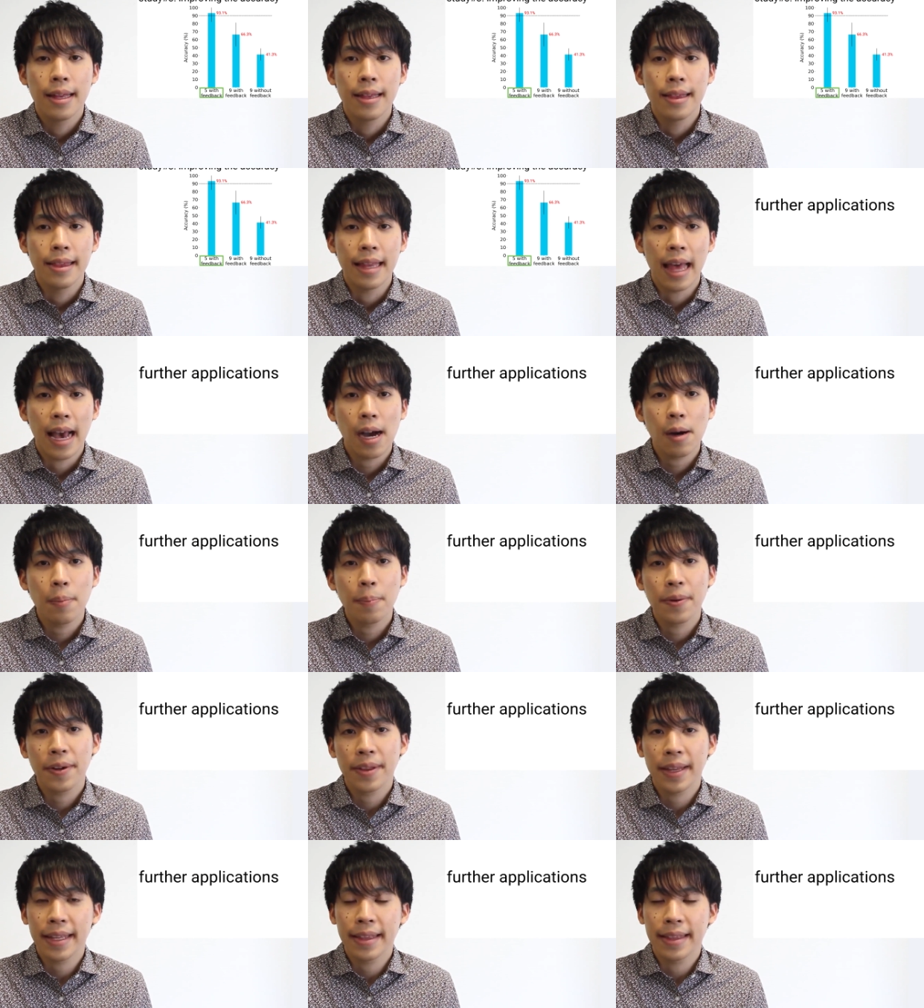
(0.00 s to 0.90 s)
Now
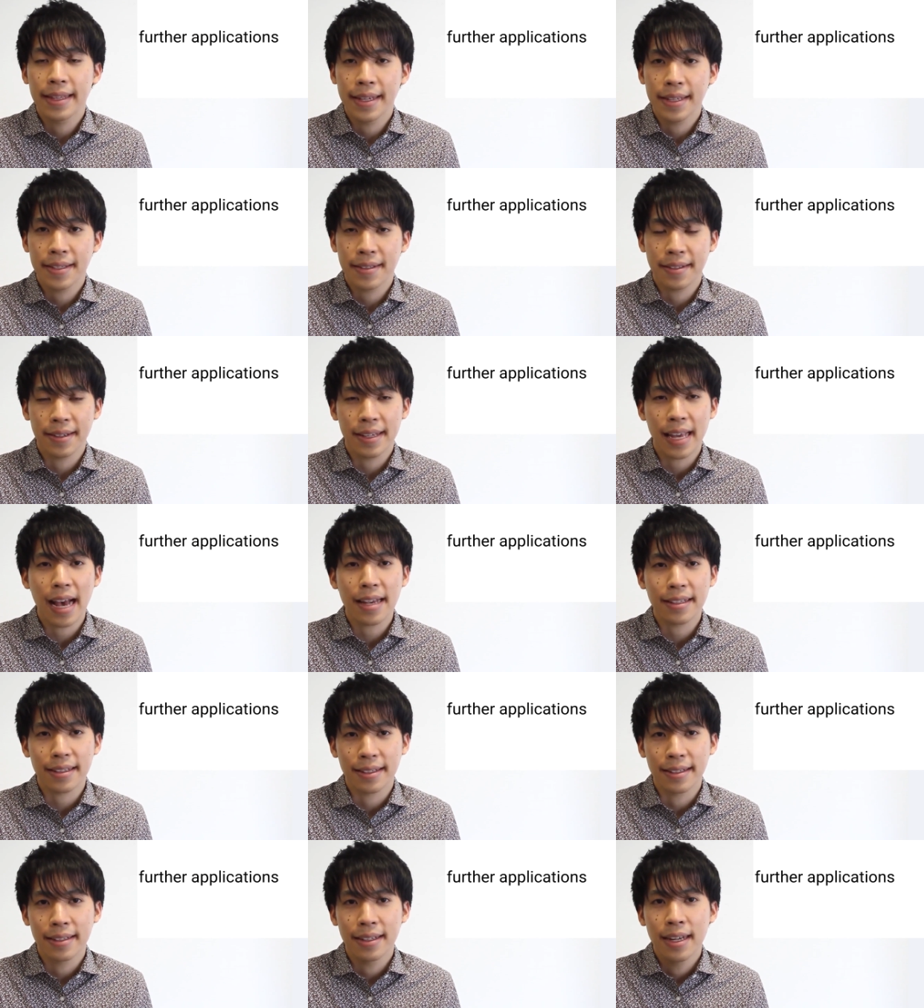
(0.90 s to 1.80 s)
putting these
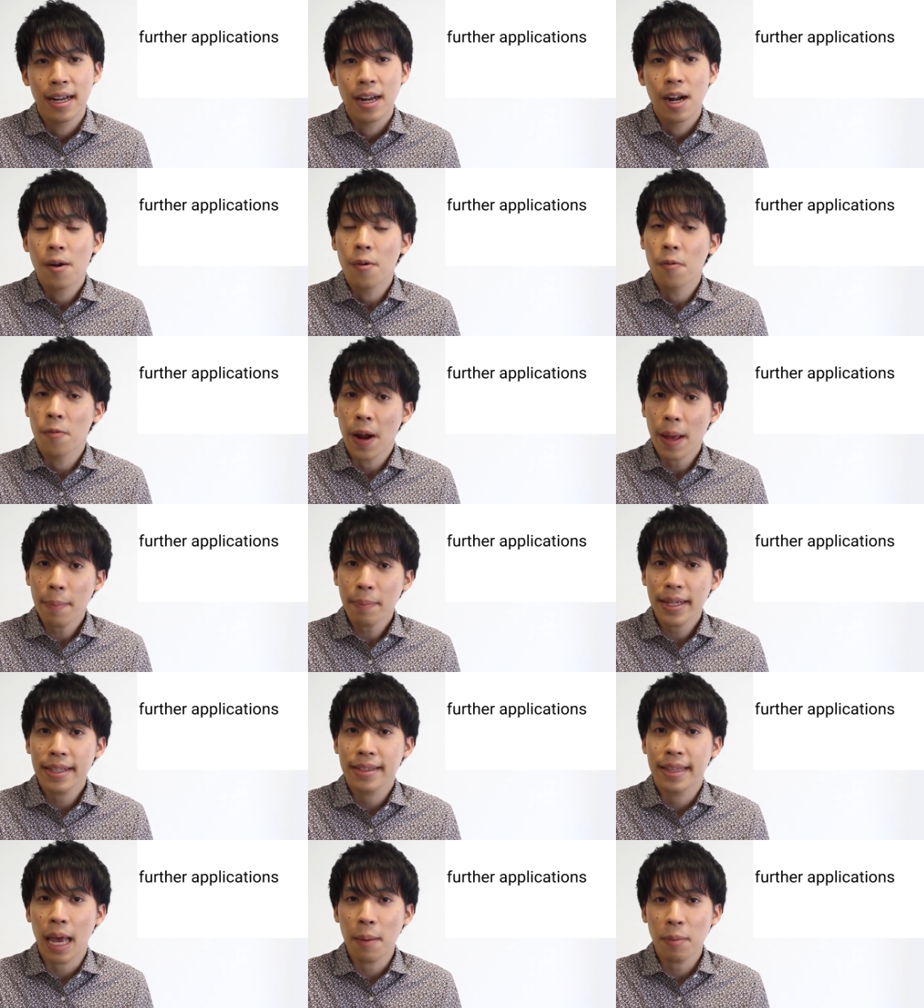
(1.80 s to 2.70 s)
together, let
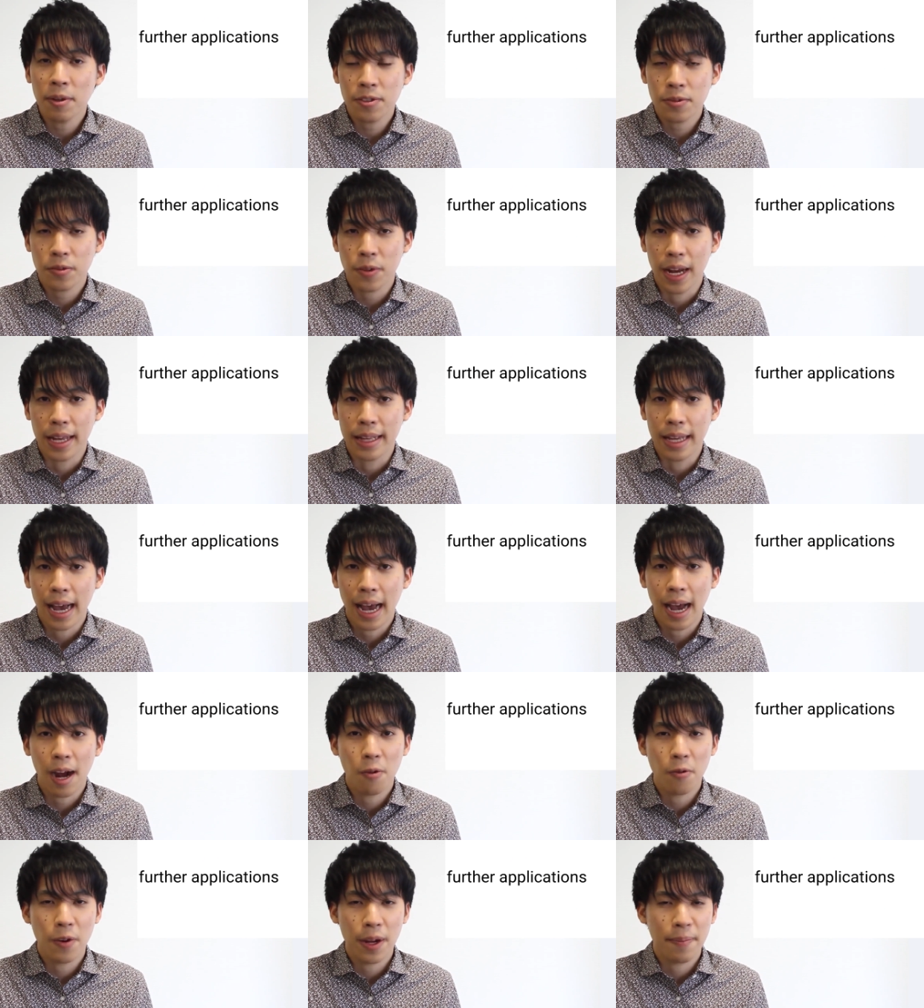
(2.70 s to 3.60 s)
me demonstrate
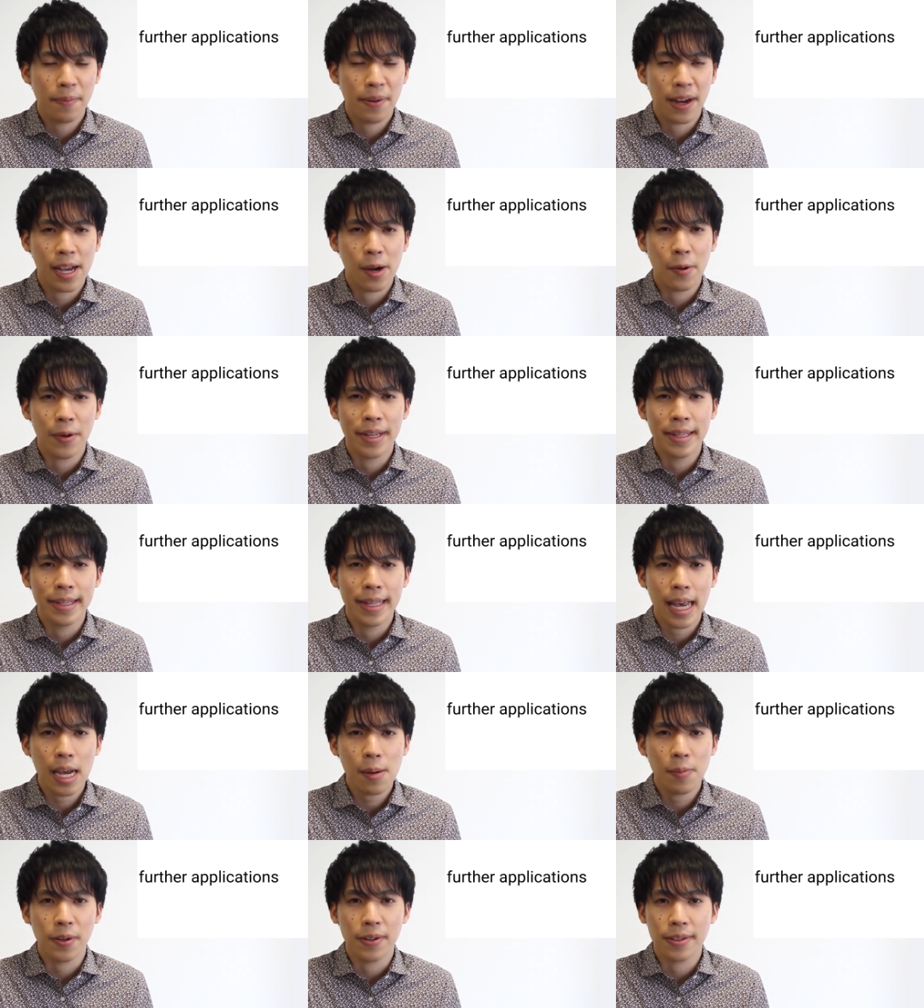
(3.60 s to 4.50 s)
how LipIO
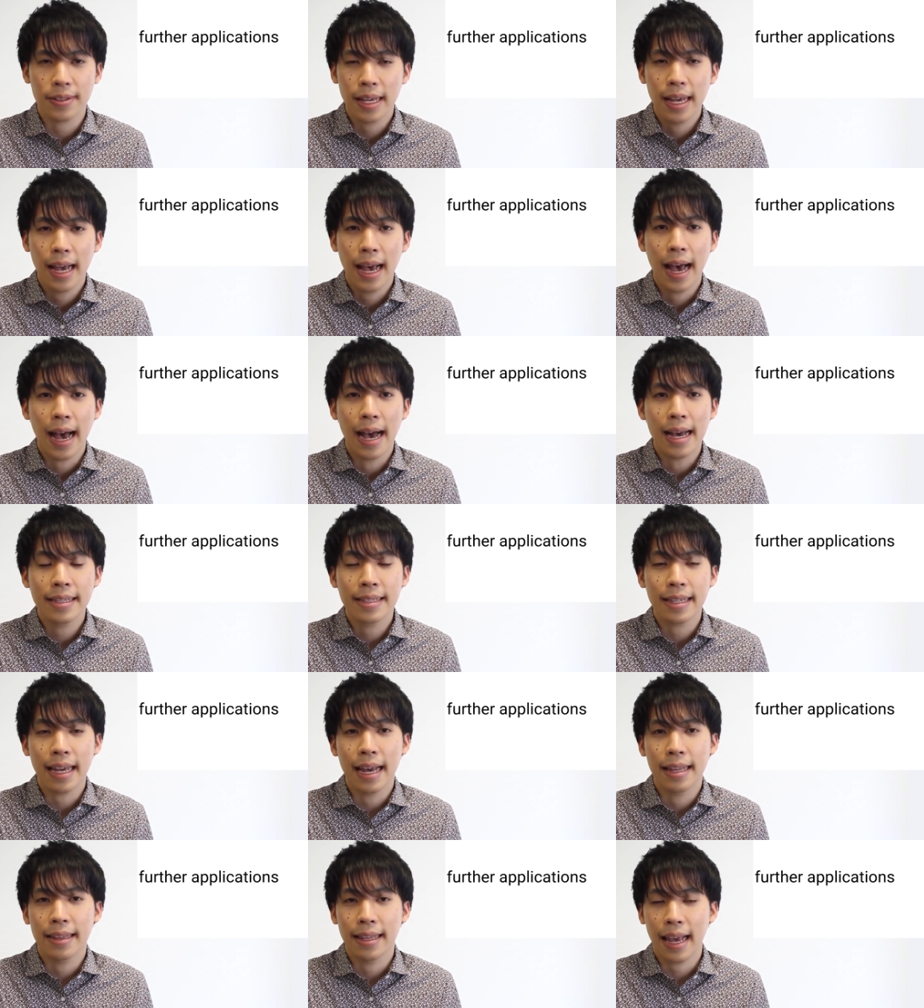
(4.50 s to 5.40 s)
enables eyes
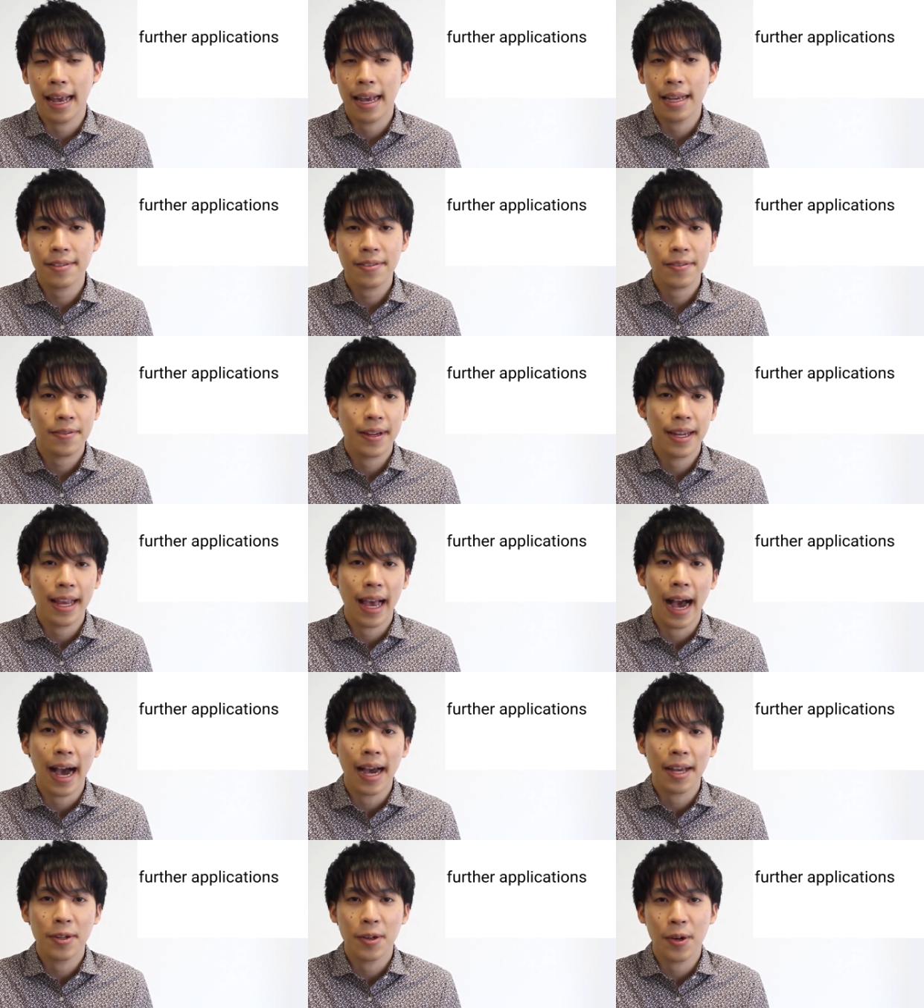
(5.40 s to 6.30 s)
and hands-free
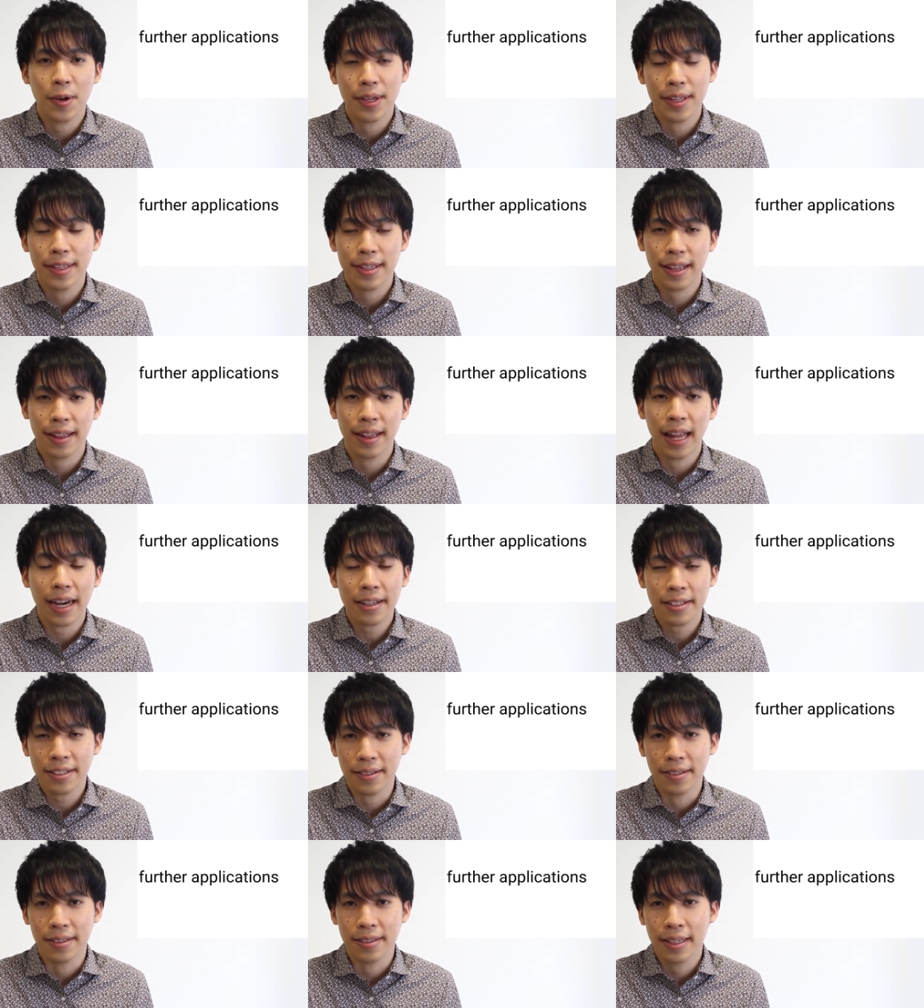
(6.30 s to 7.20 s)
I/O
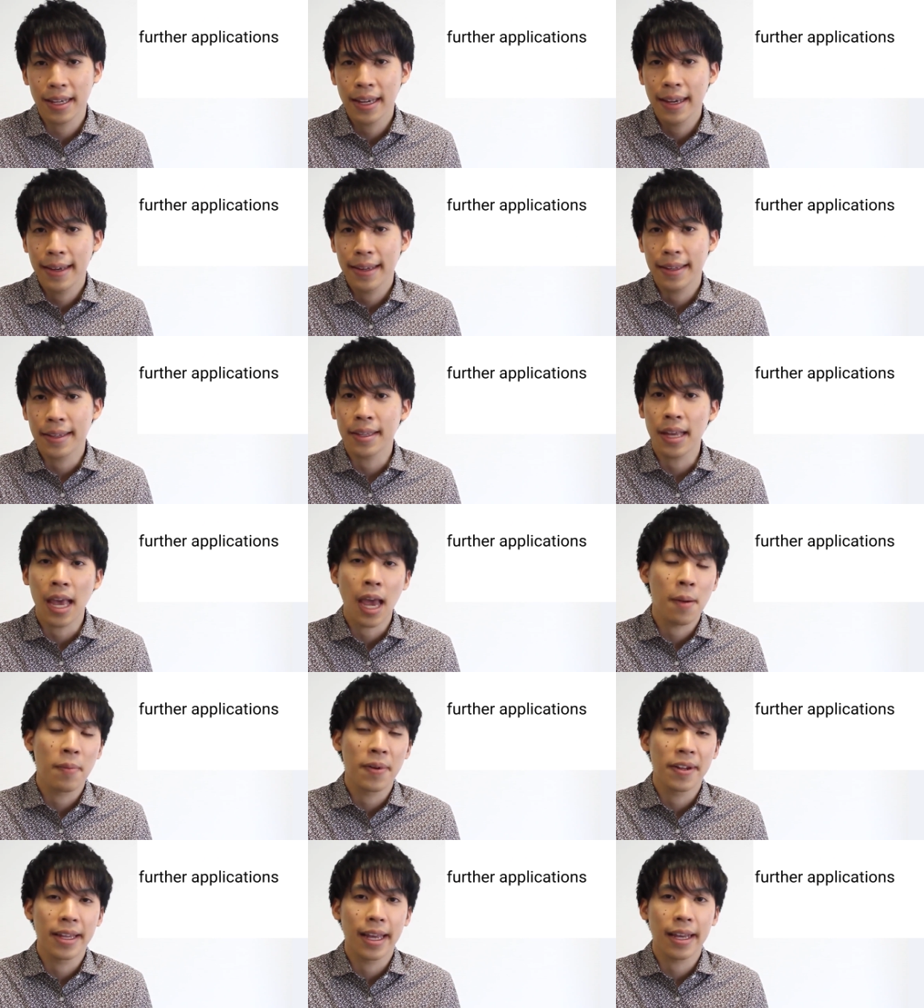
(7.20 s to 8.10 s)
interactions in
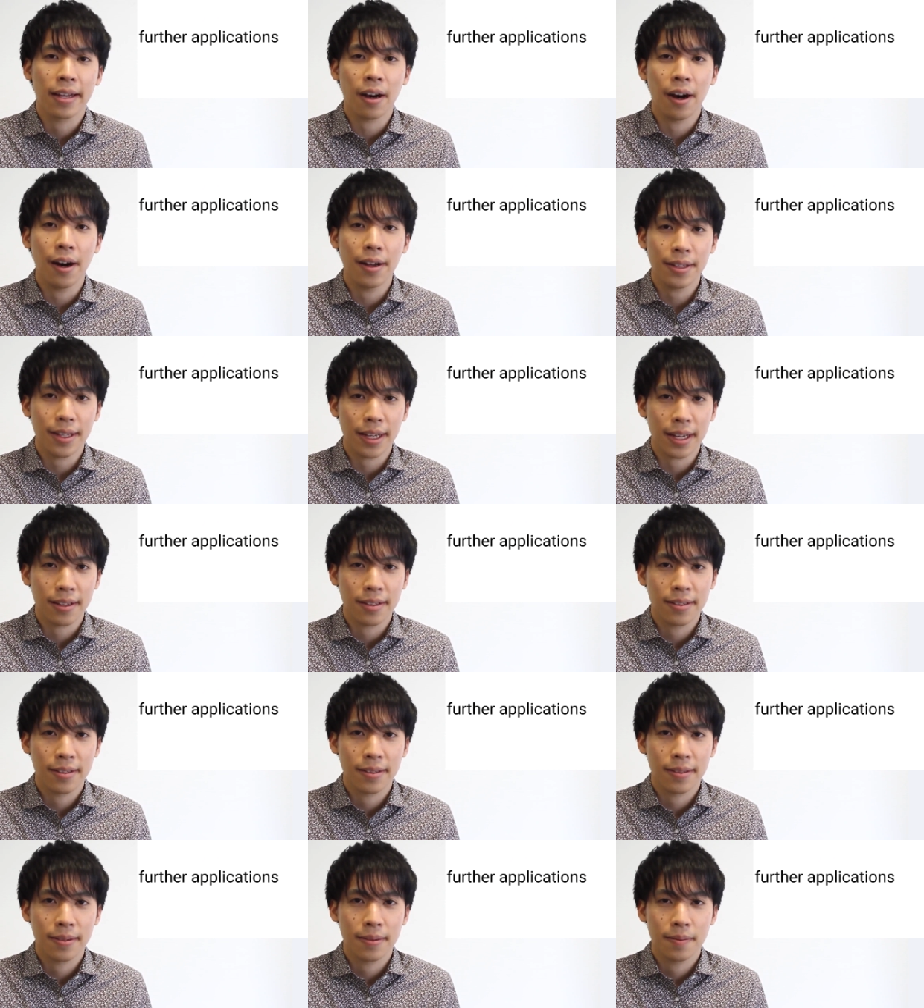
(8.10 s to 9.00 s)
everyday
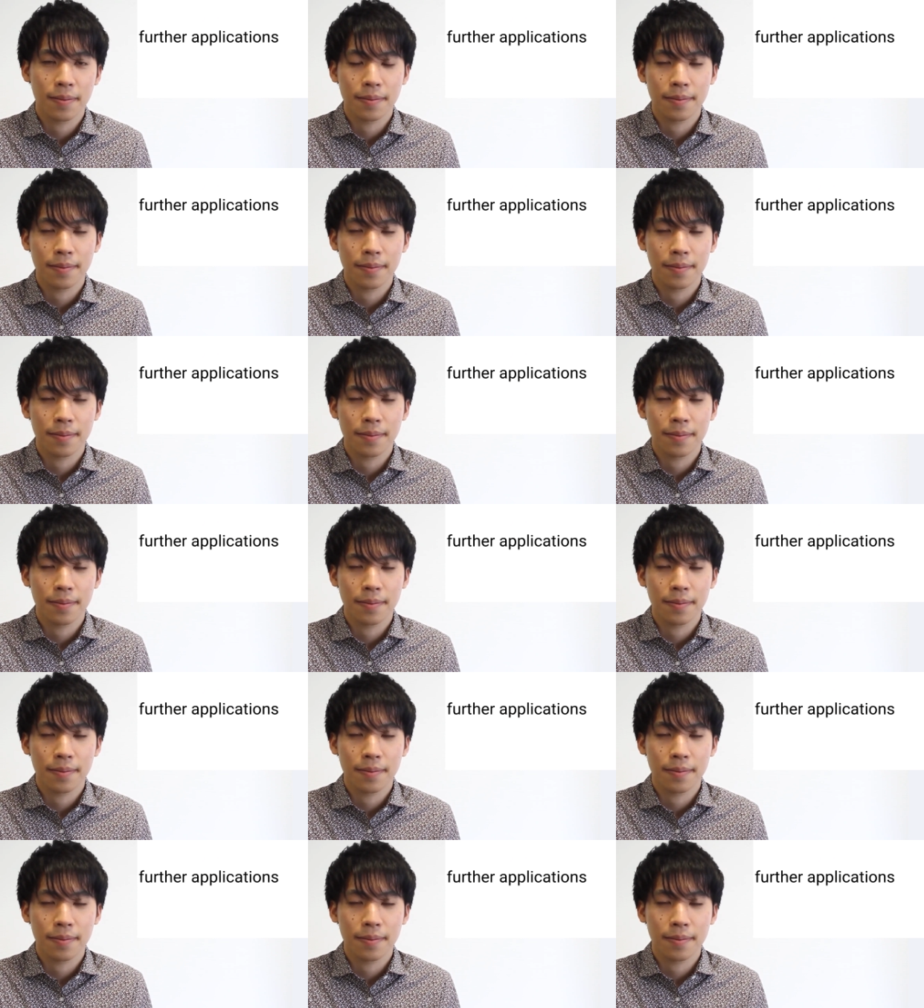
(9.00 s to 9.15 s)
contexts.